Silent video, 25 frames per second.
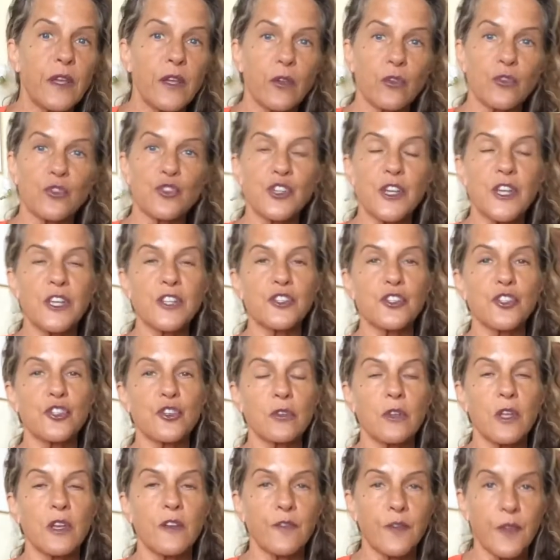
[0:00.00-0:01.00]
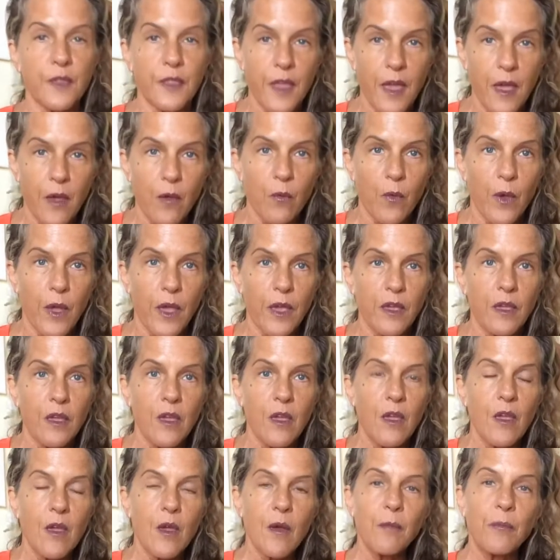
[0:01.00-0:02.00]
or changing your life in that way,
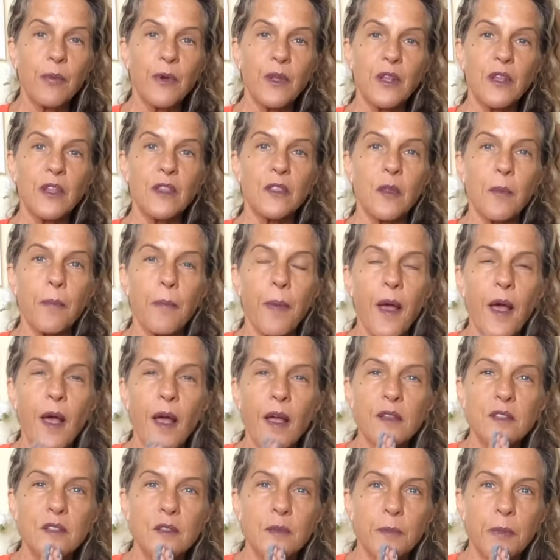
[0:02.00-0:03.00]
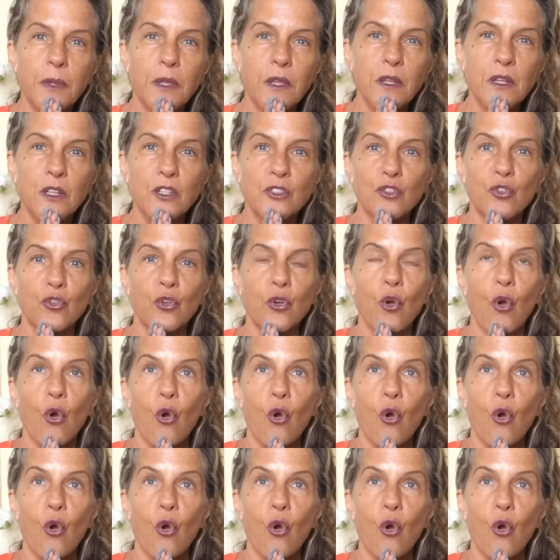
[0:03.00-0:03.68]
but the possibilities are